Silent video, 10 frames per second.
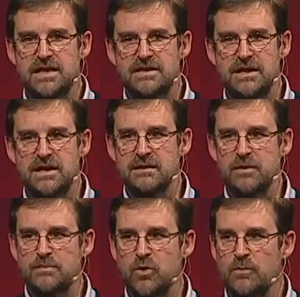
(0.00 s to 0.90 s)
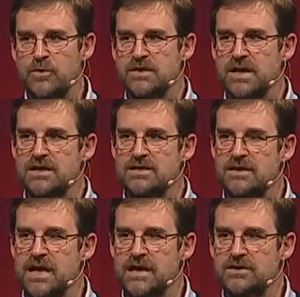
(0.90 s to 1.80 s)
actually a little bit more precise
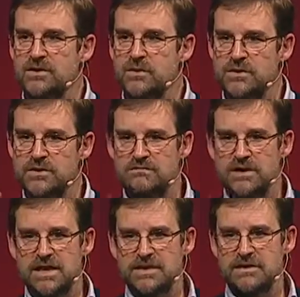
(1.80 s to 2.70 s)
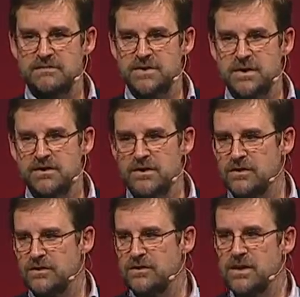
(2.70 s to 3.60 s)
than that. You want to release them so that
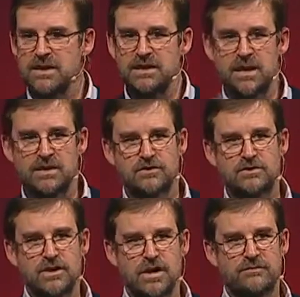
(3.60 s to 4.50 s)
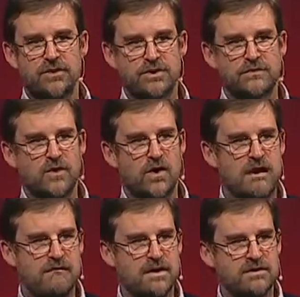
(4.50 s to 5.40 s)
you get good coverage of your
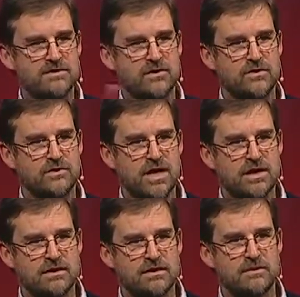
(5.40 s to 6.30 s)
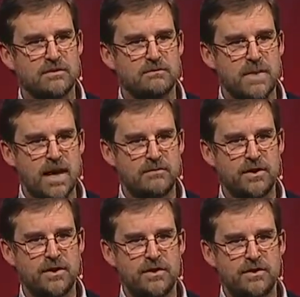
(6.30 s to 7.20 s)
area. So you take a Google map,
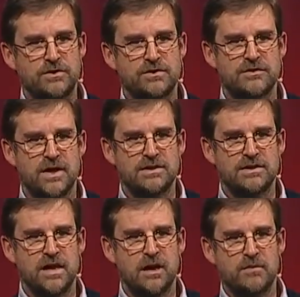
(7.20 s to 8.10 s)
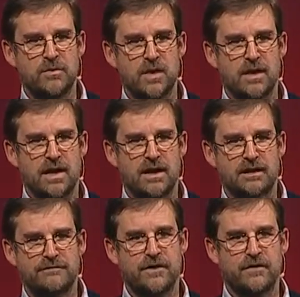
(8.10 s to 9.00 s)
you divide it up, work out
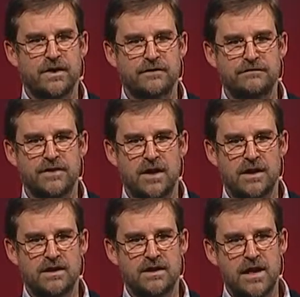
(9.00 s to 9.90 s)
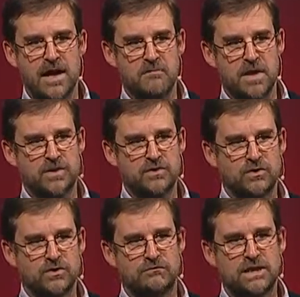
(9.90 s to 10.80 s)
how far they can fly, and make
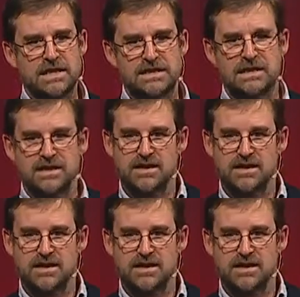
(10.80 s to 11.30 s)
sure you're releasing